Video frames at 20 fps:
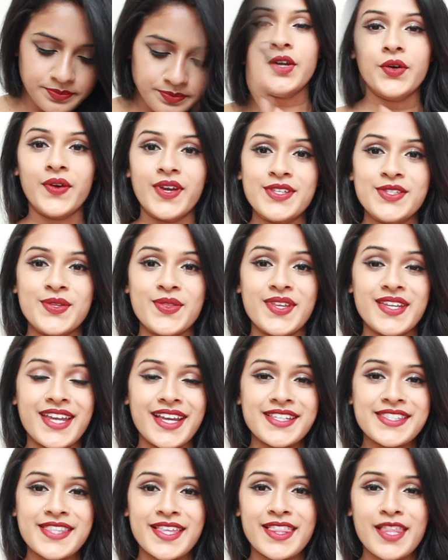Okay, so the
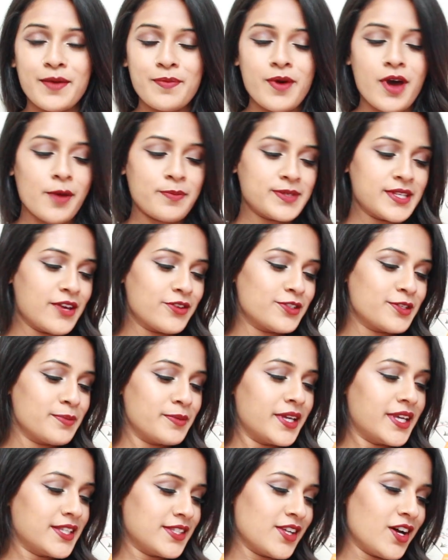next thing that pops out to
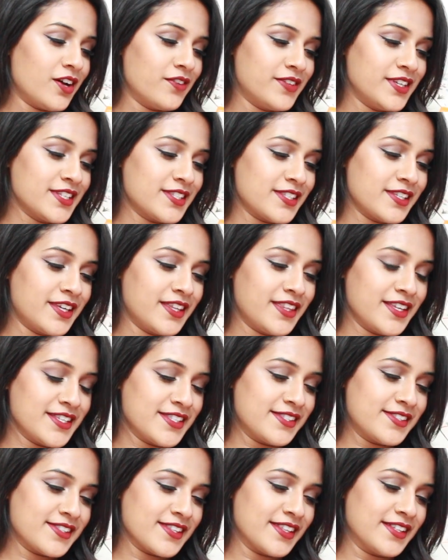me is obviously
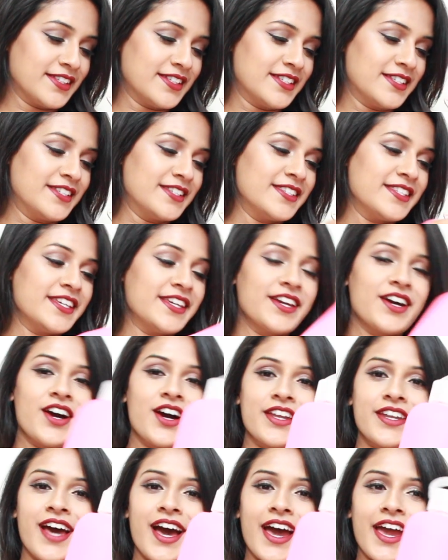this
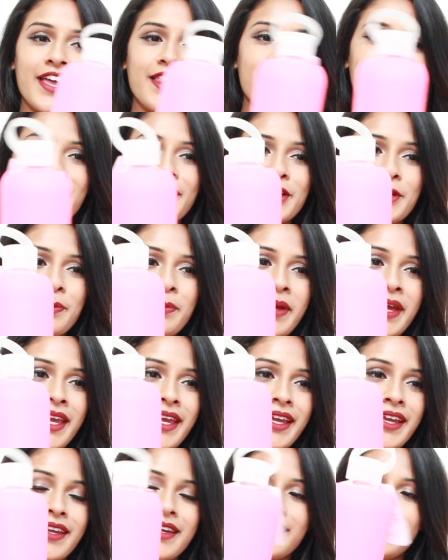neon highlighter
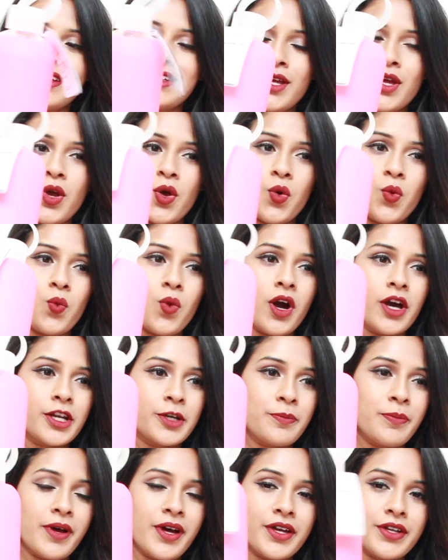pink
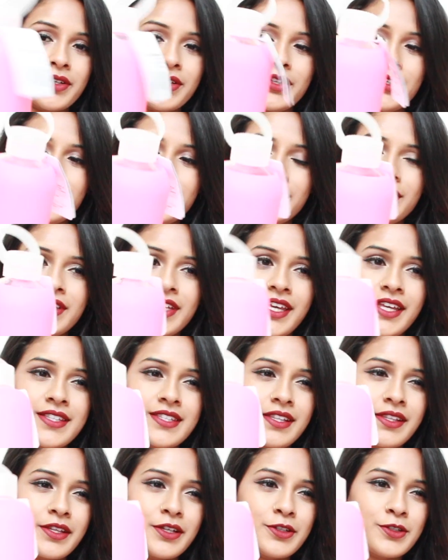water bottle. It's
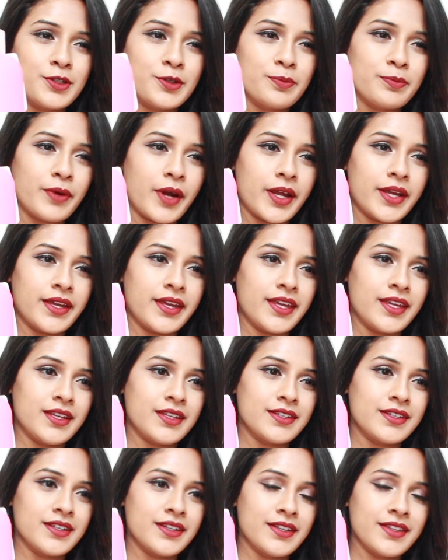a little too bright
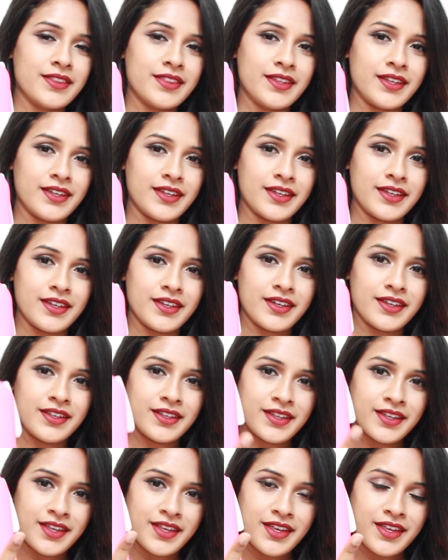in the
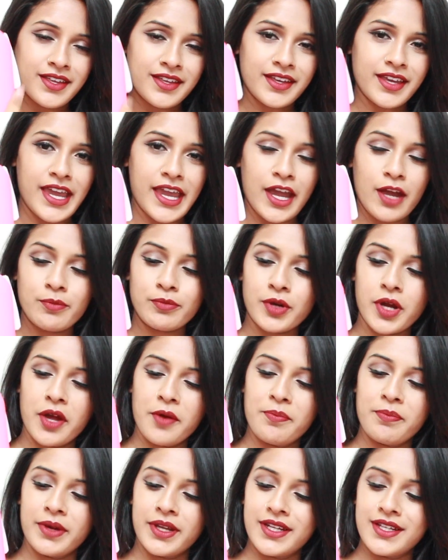
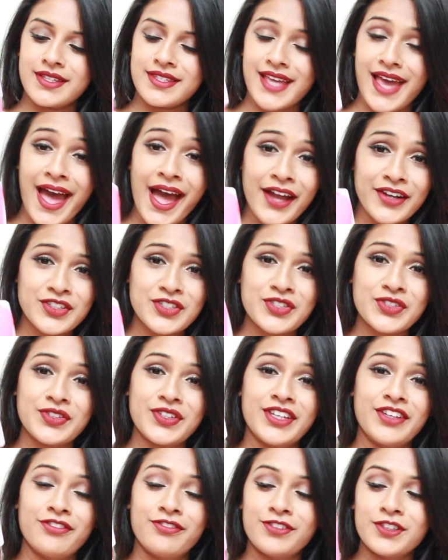camera, but it's
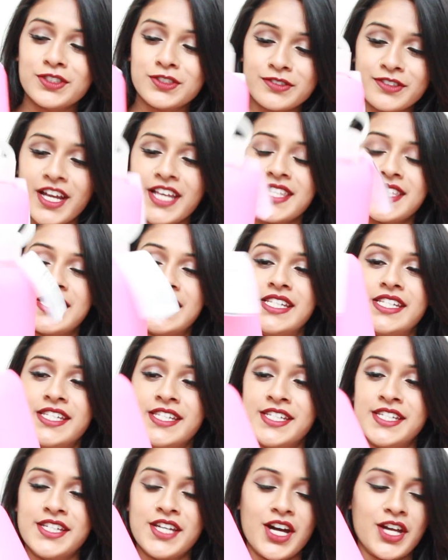actually fluorescent
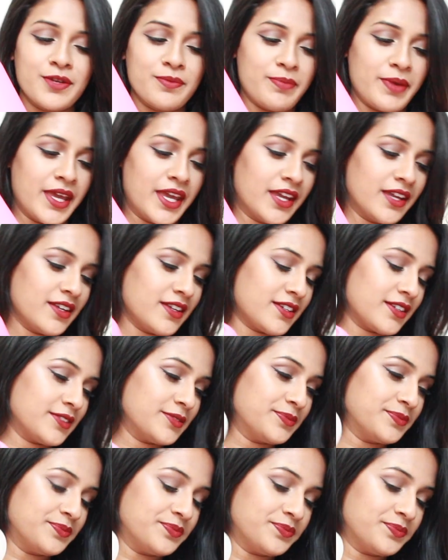neon pink.